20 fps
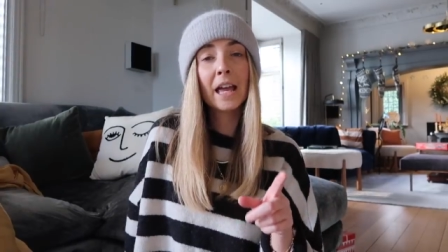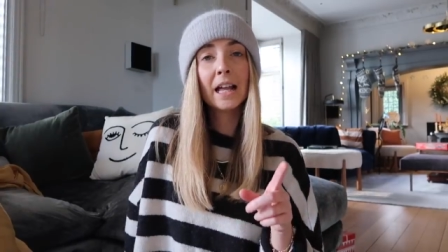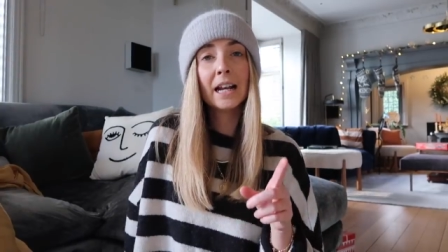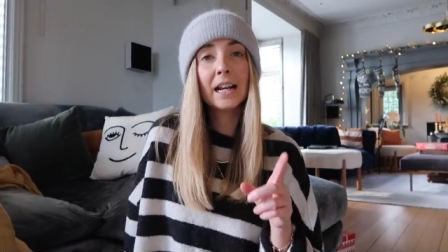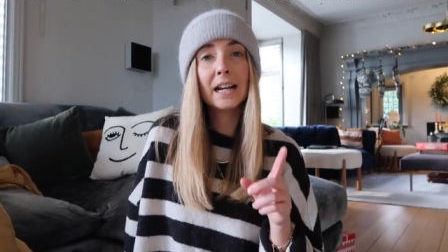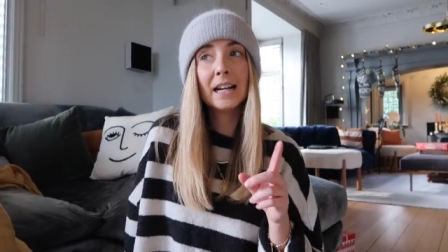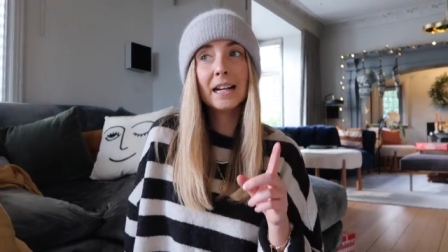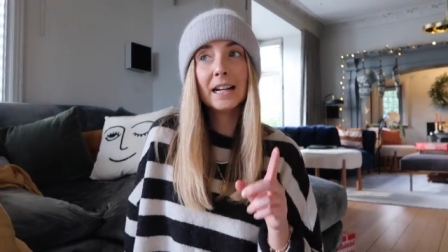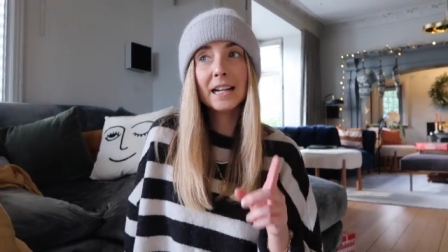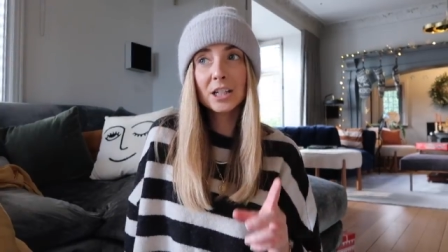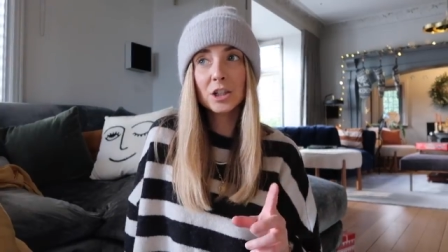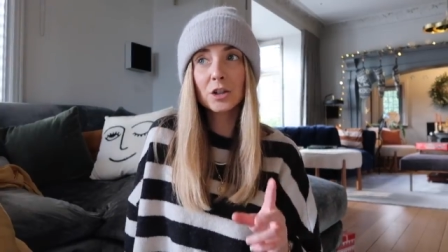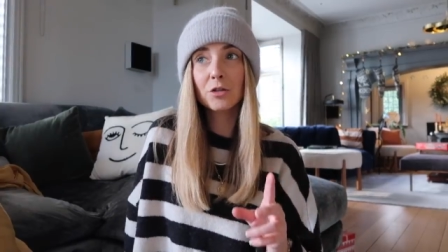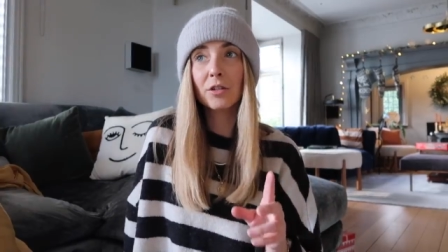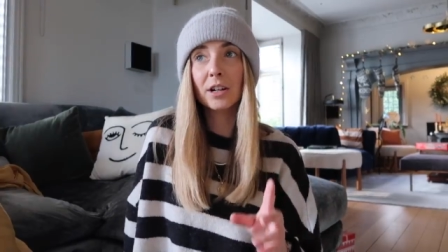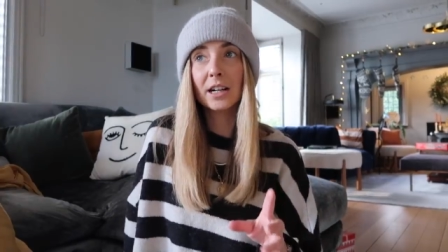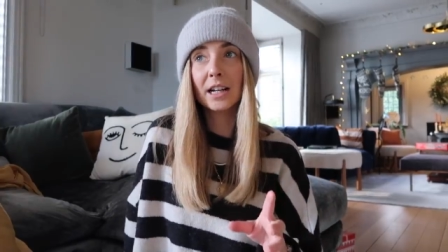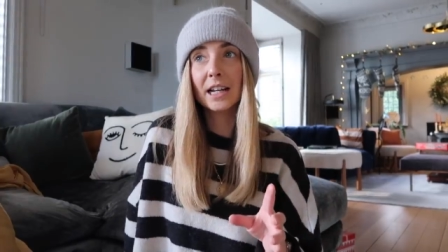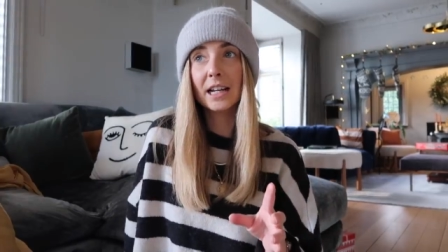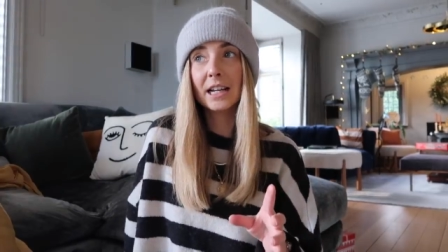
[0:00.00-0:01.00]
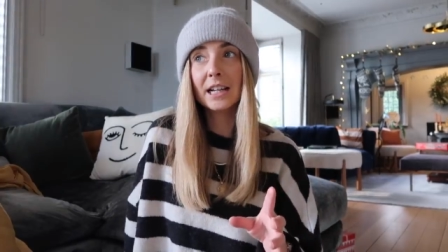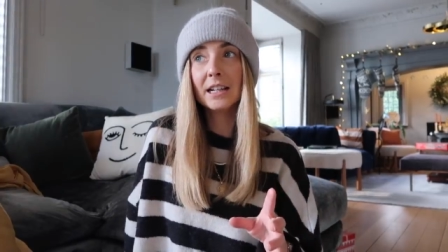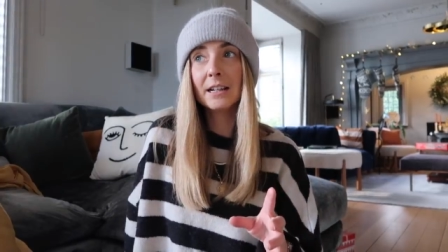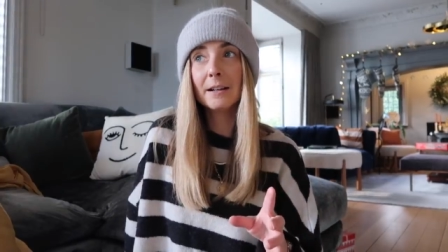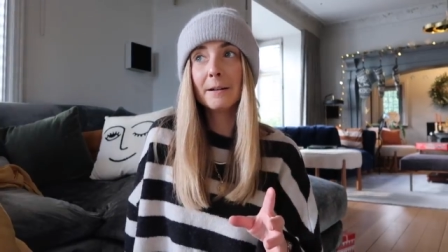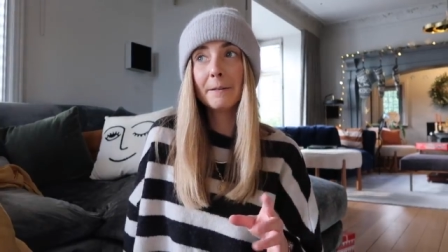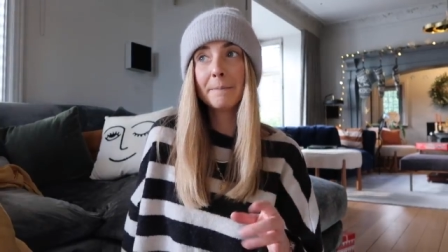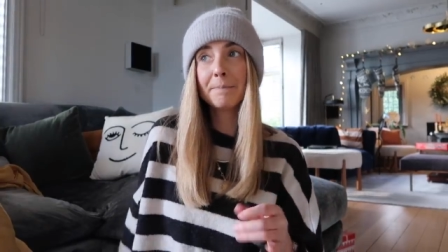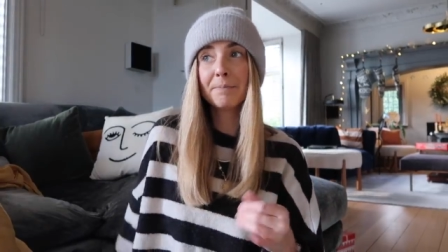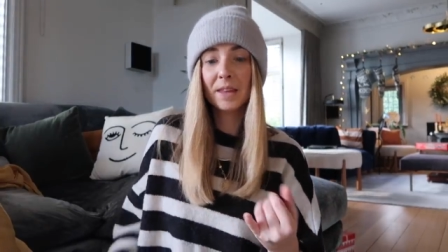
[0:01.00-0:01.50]

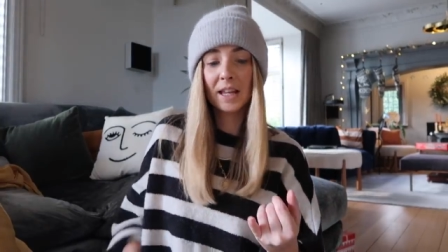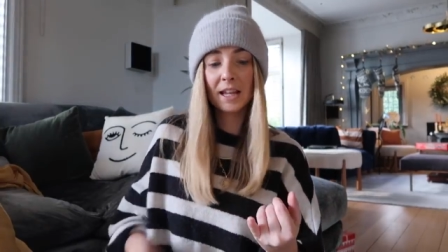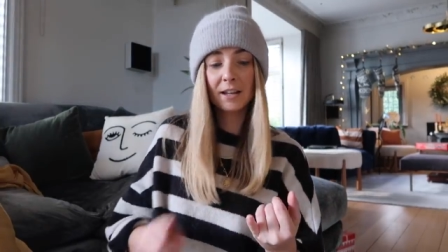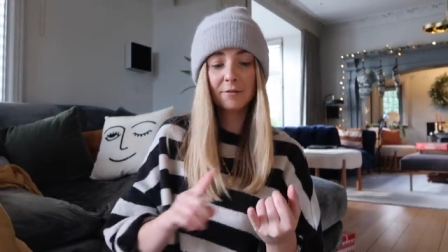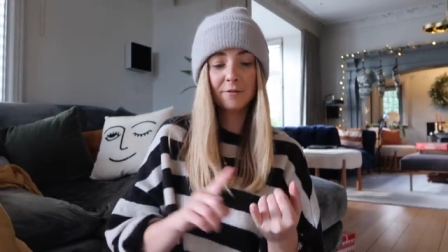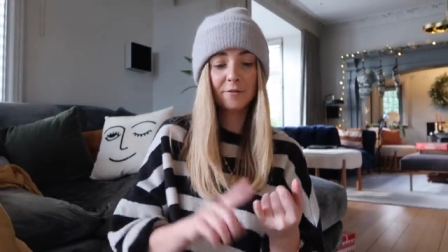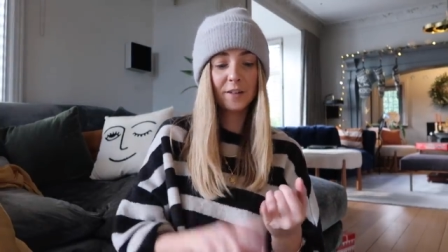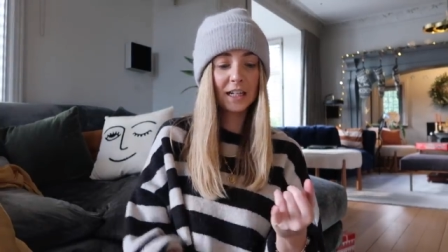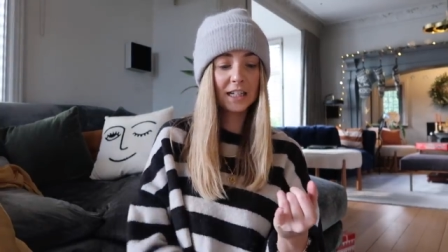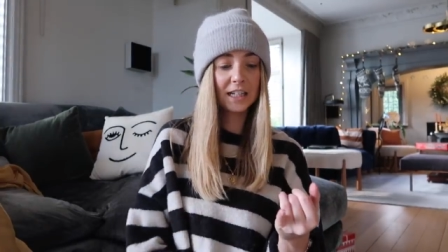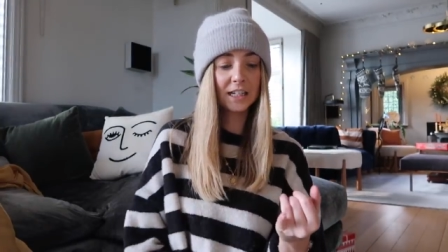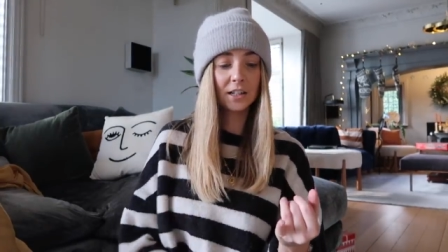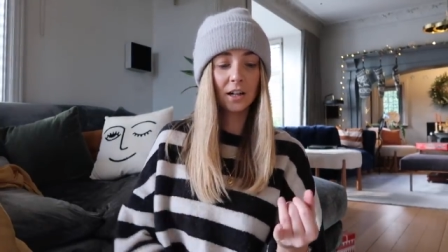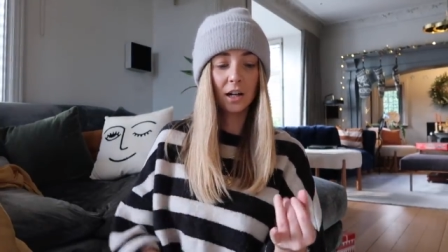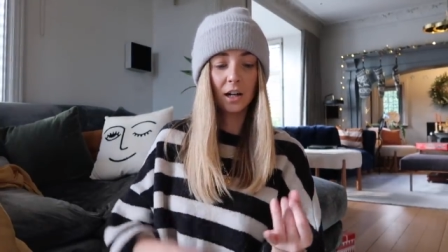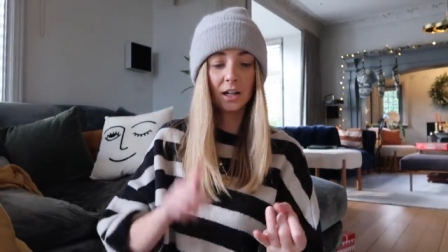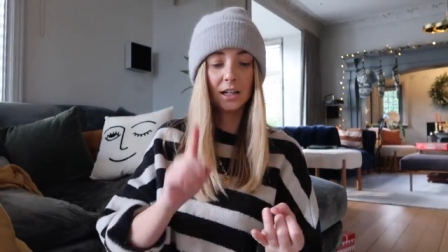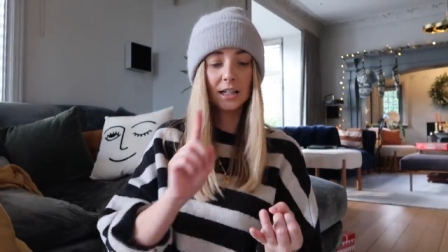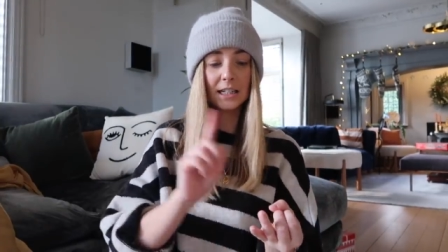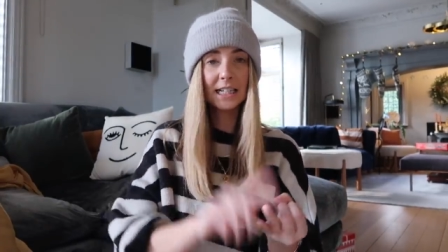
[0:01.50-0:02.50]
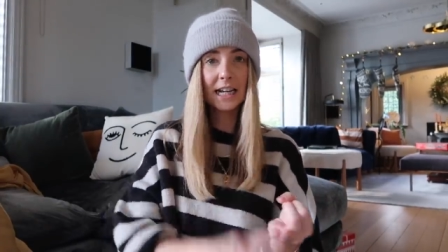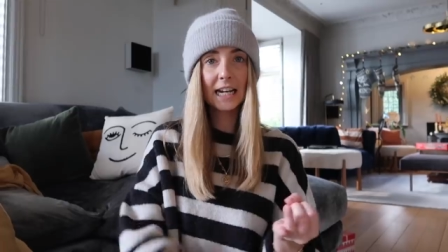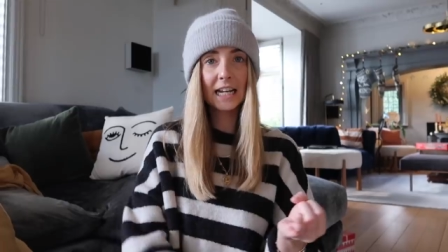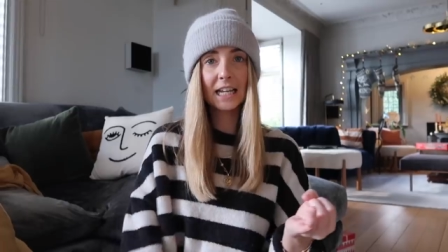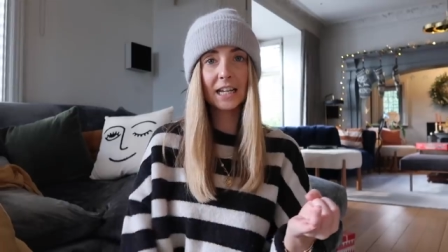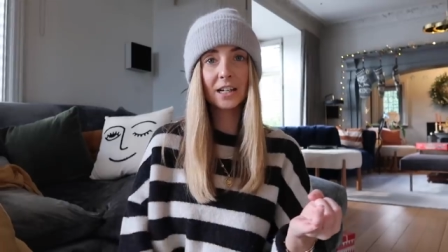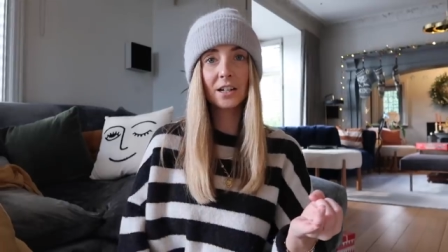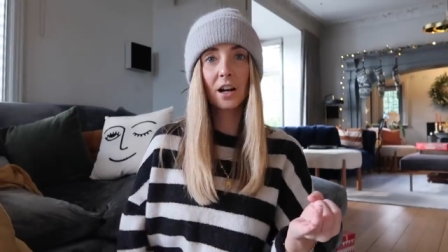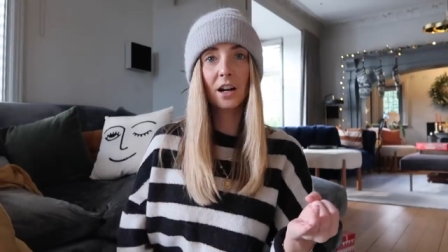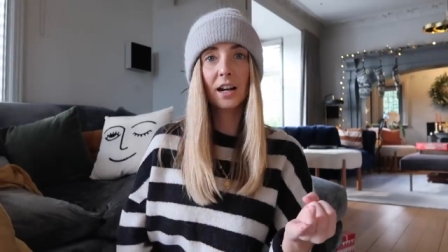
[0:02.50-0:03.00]
literally feeding Nala,
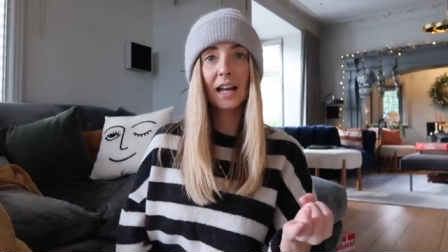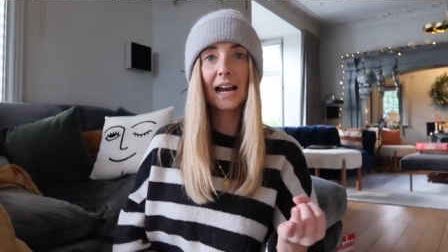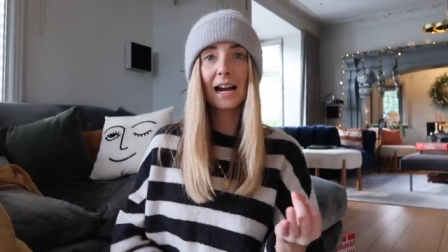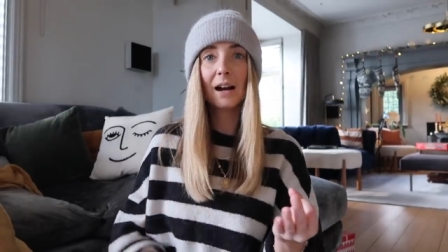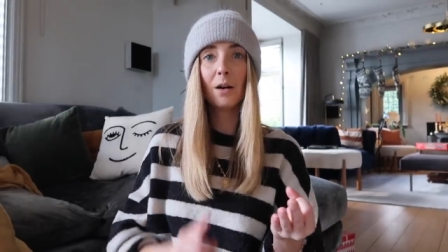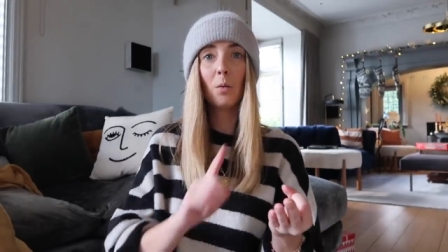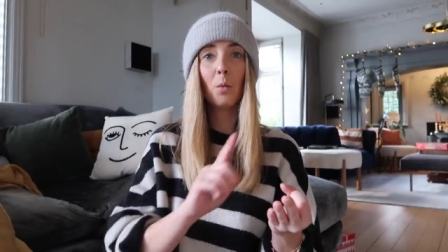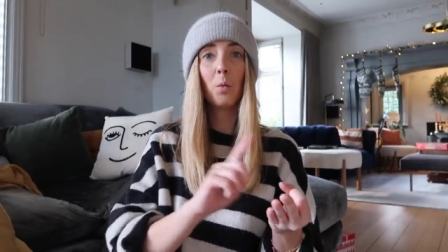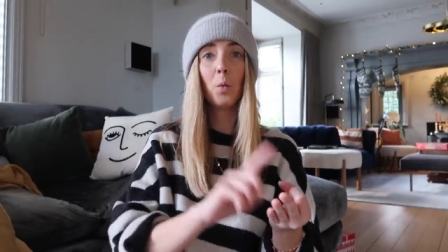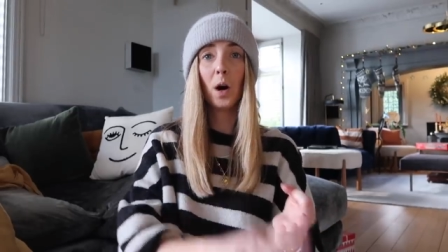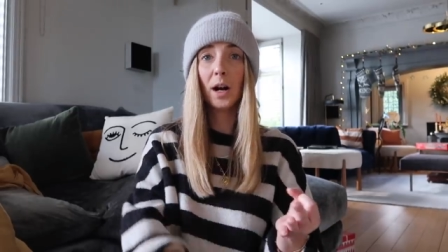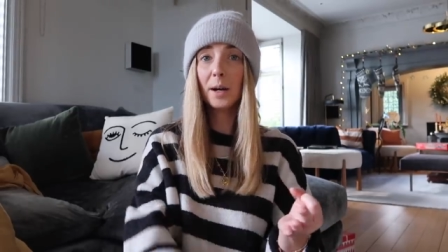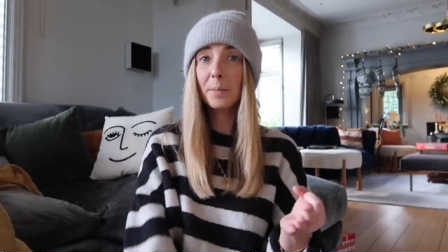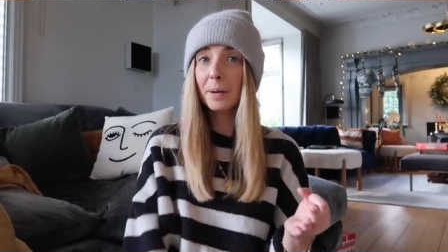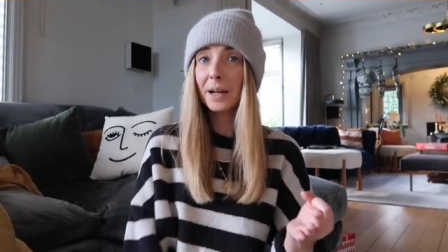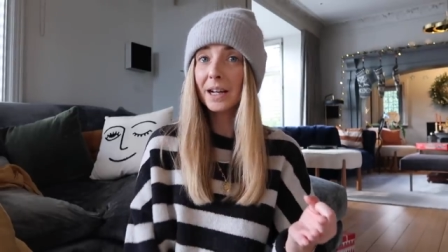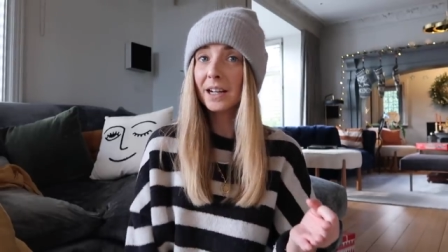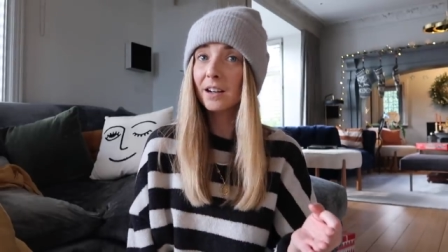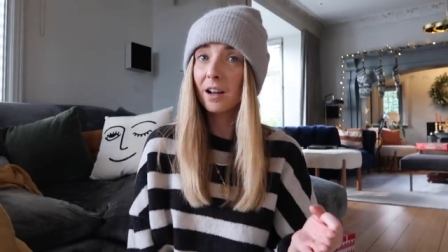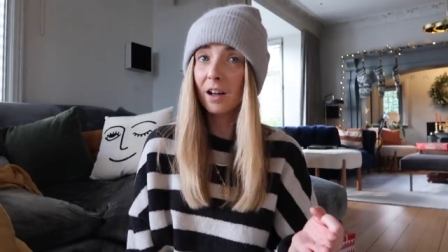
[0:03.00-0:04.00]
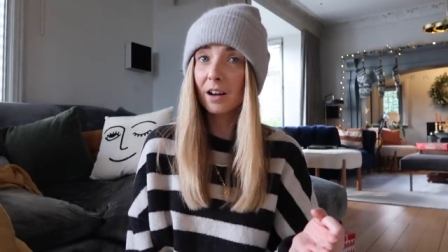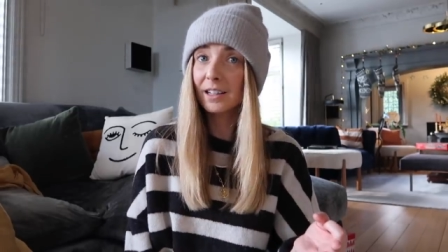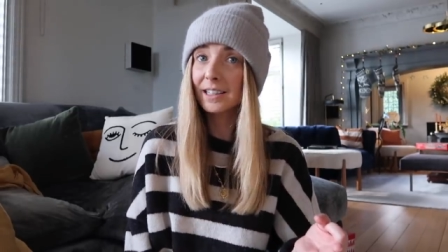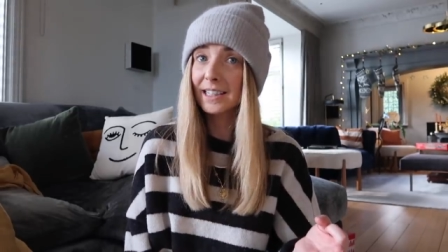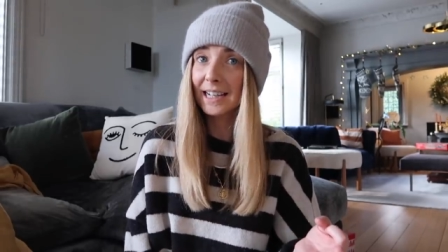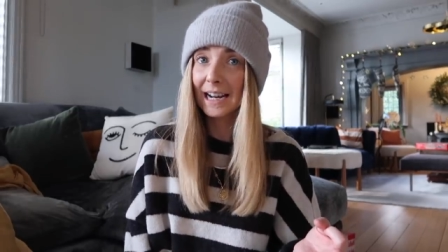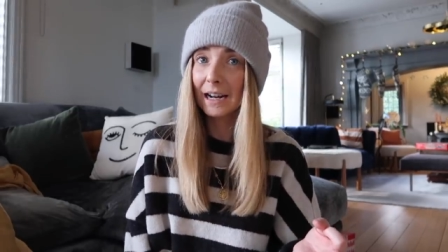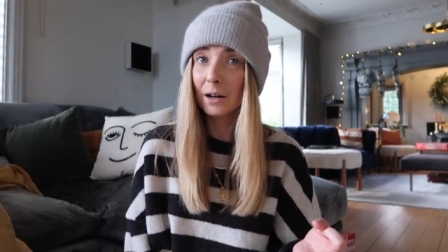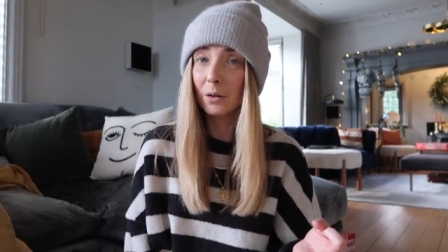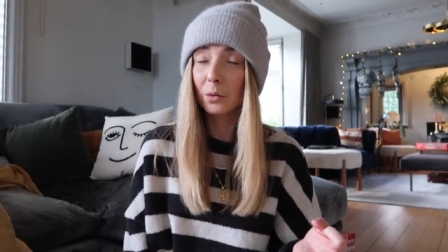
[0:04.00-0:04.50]
taking Nala out, wiping Nala
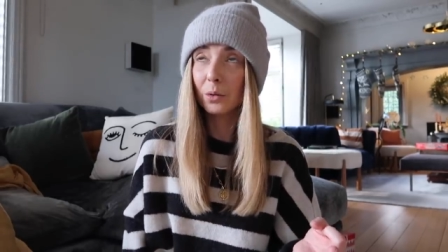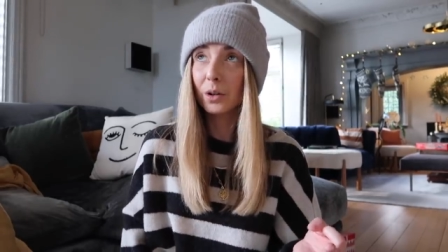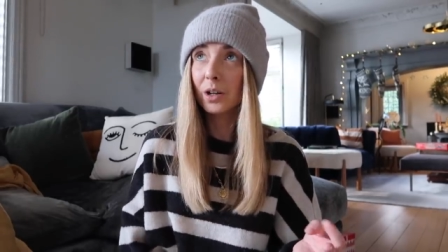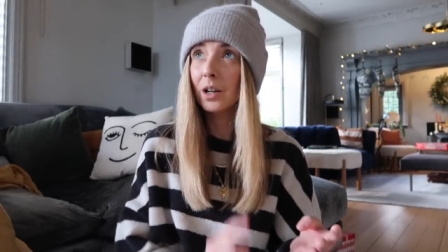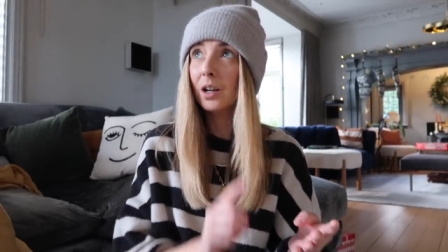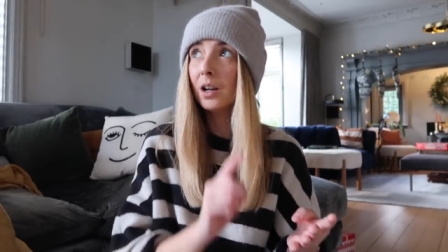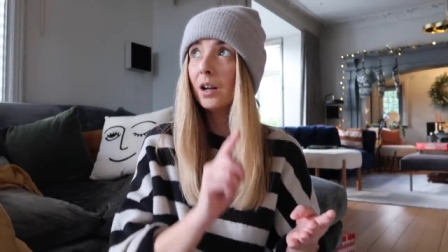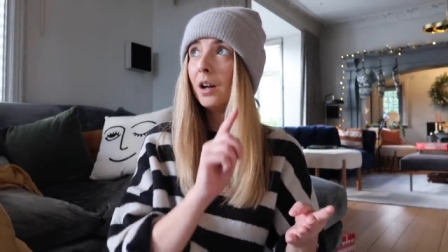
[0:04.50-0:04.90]
down,